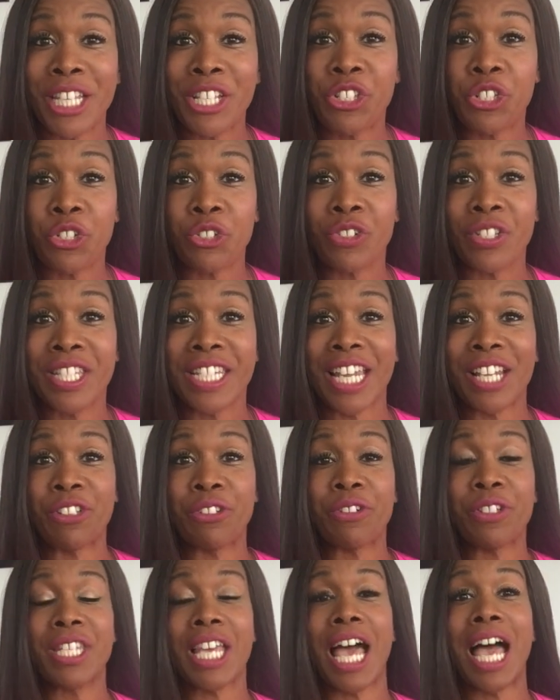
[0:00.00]
Eastern
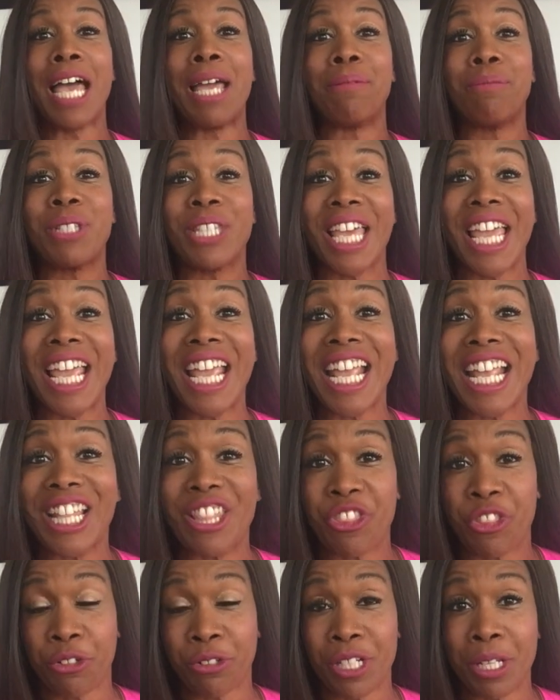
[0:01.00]
Standard Time to
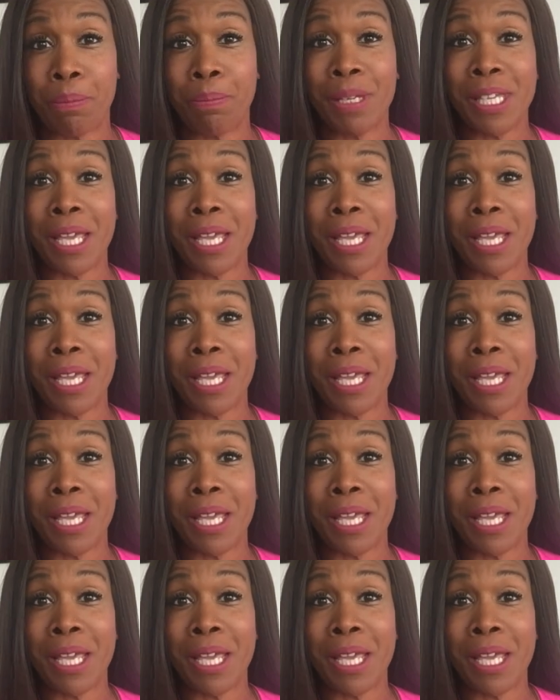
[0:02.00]
8:30